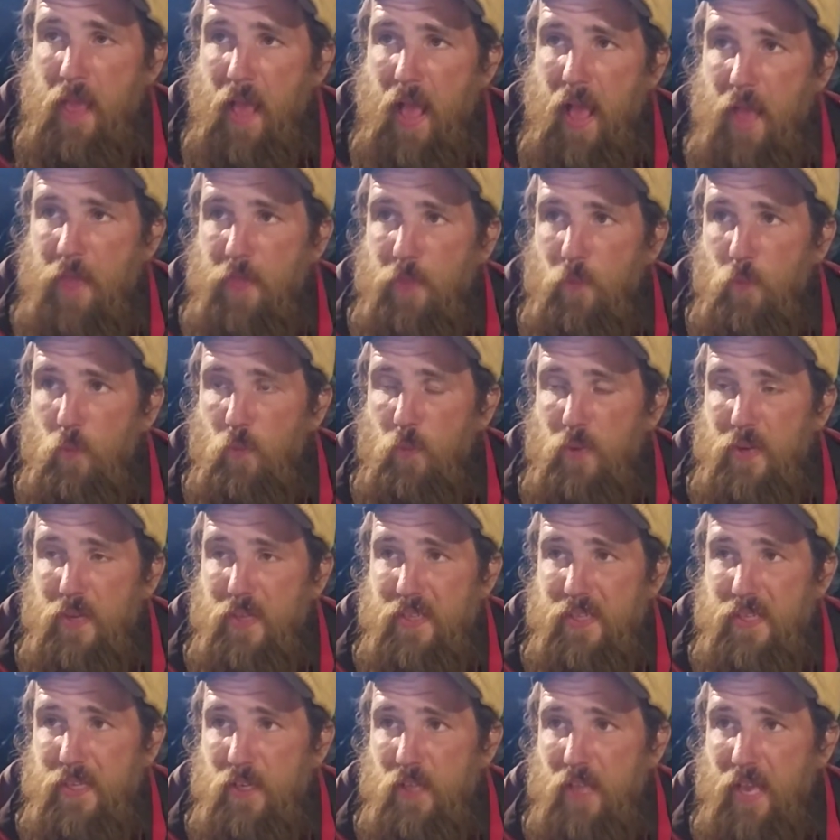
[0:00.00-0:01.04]
And
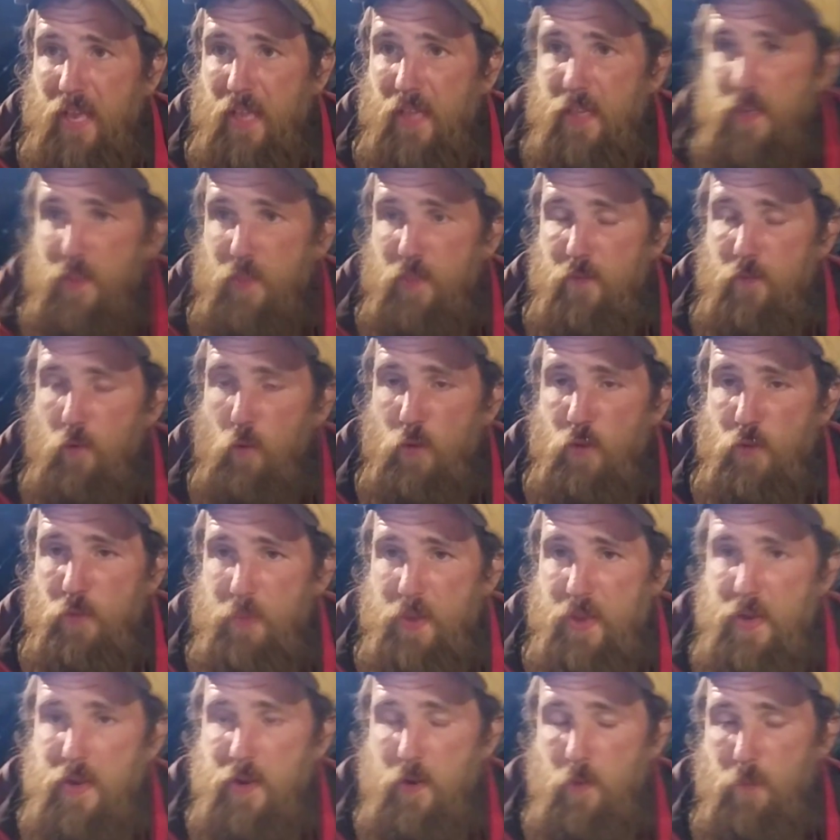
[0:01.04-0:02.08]
illegal aliens have always
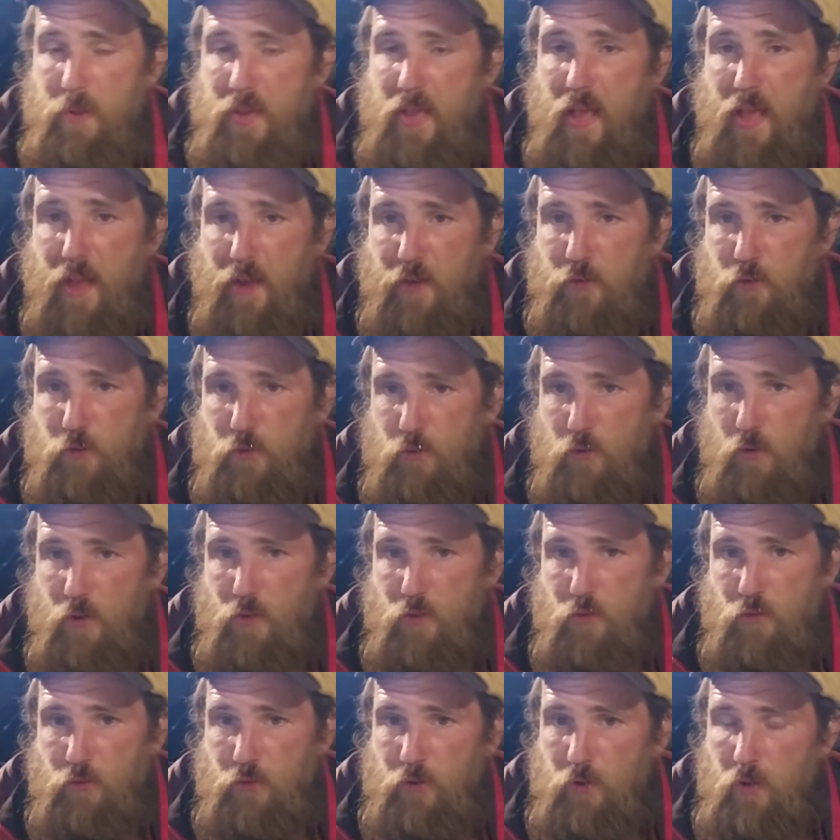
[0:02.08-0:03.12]
been in a bit
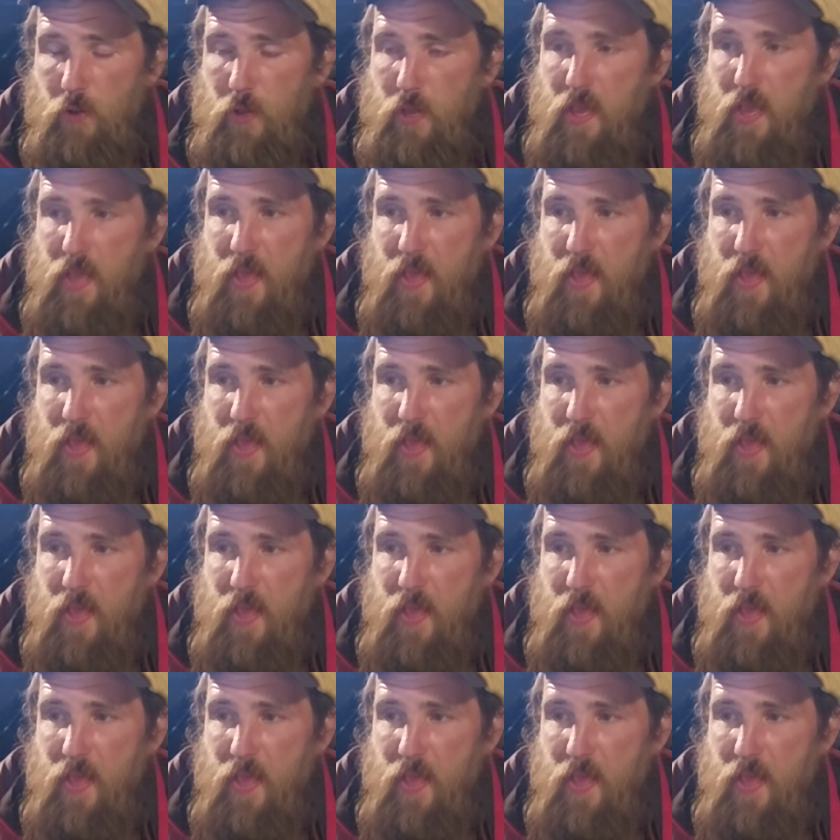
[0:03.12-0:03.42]
extraterrestrial,